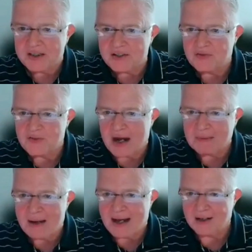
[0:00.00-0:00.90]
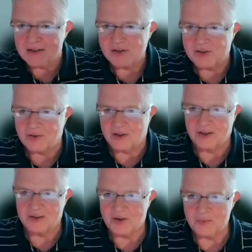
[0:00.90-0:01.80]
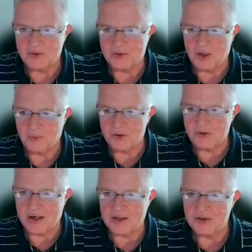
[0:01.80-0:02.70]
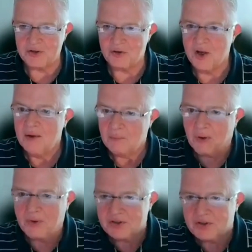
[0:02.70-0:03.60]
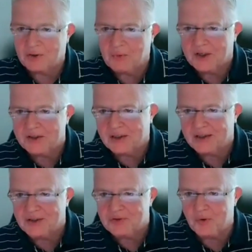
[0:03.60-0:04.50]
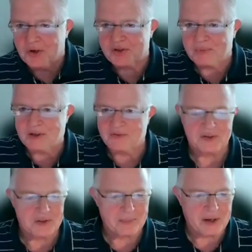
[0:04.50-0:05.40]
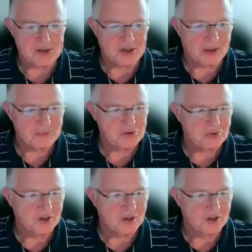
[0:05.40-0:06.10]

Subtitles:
It's a fine balance, certainly, in terms of what we're trying to do, but we certainly want it to lean towards the benefit of the patient, I'm sure.